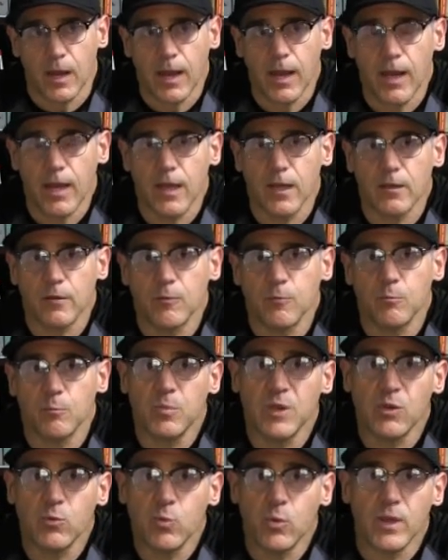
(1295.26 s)
And
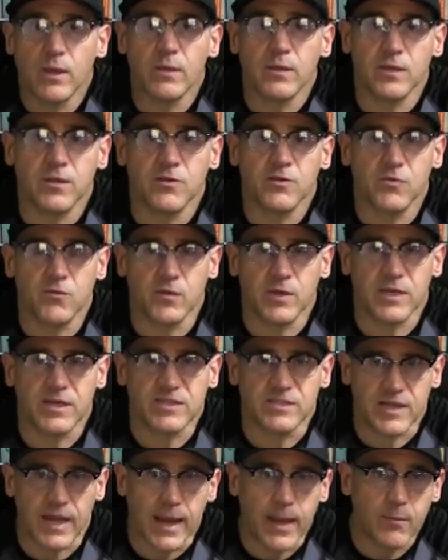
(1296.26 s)
be willing to
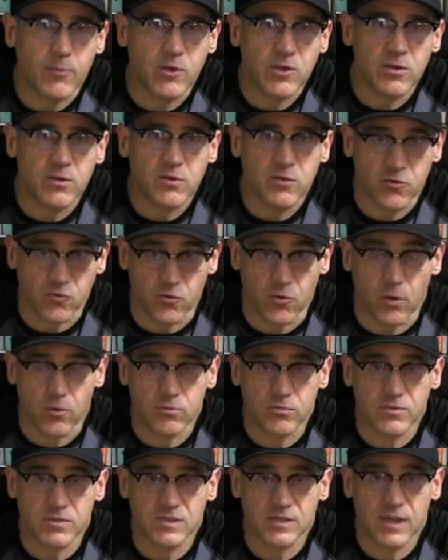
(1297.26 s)
examine your
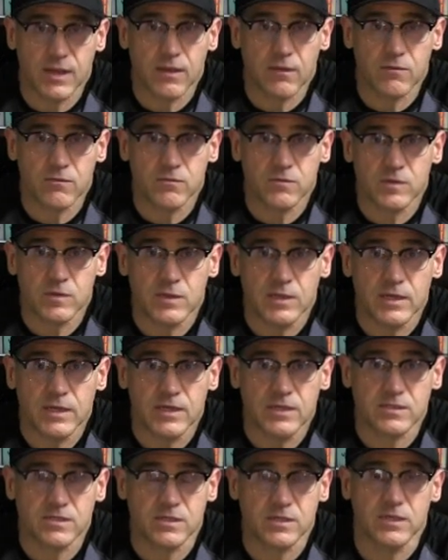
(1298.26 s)
own selves.
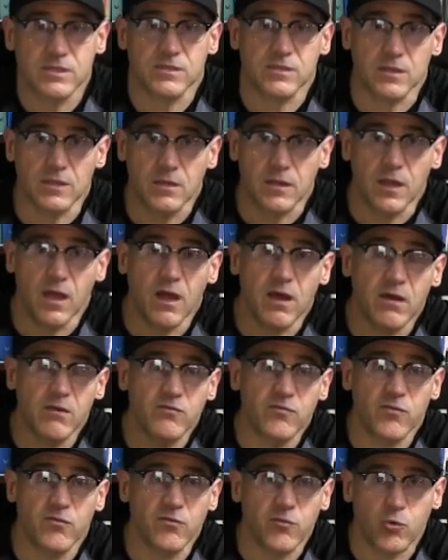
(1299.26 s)
Is the
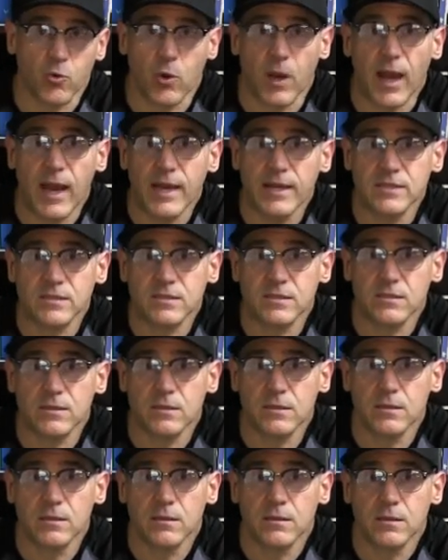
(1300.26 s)
love of Christ
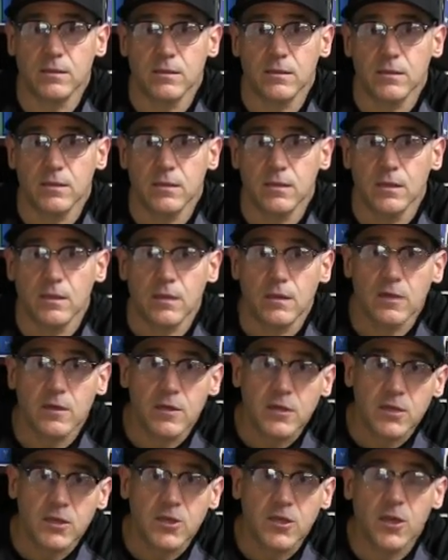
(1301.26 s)

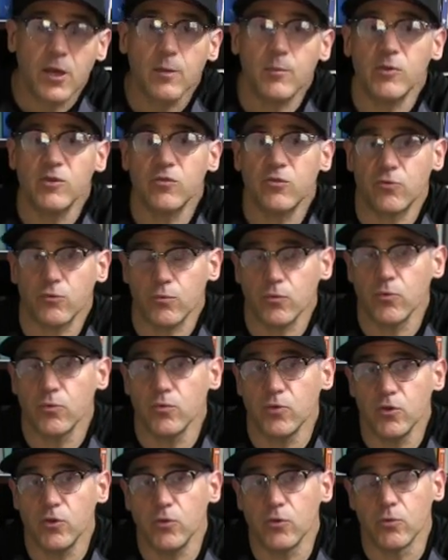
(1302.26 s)
coming
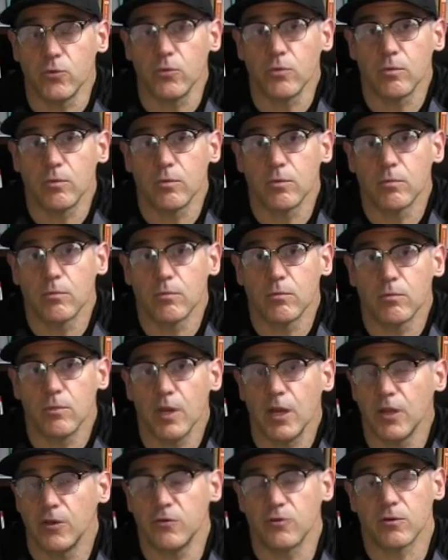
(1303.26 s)
through you
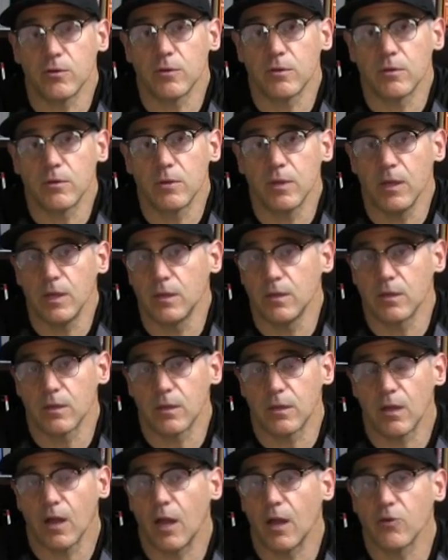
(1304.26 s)
in your in
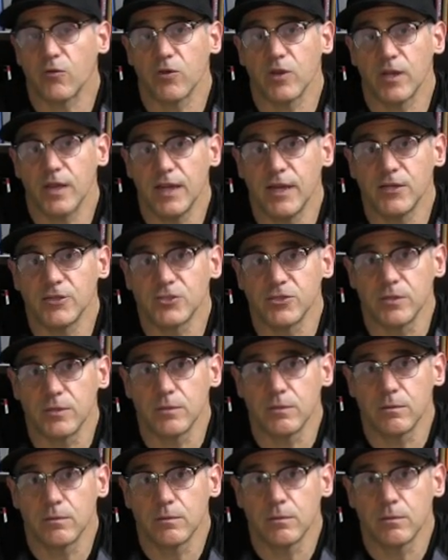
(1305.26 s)
the congregation?